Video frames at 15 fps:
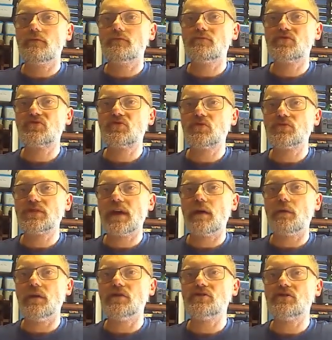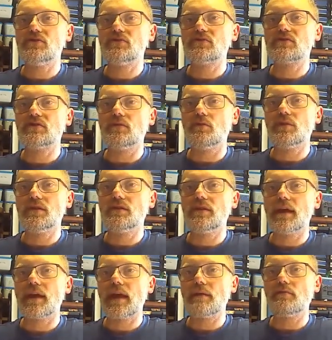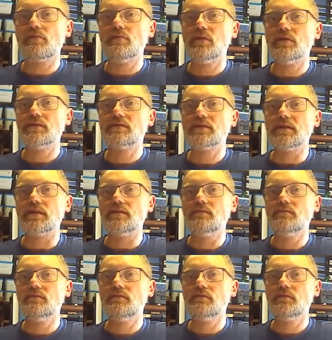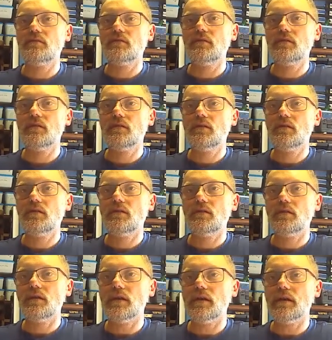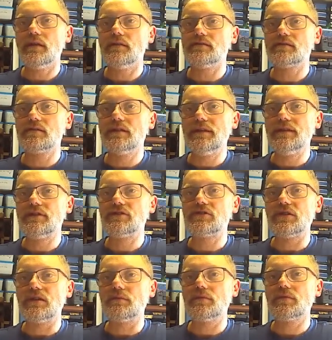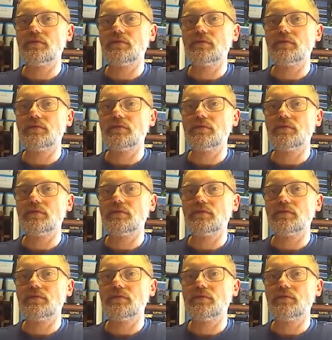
sort out issues that are within their capability is leadership.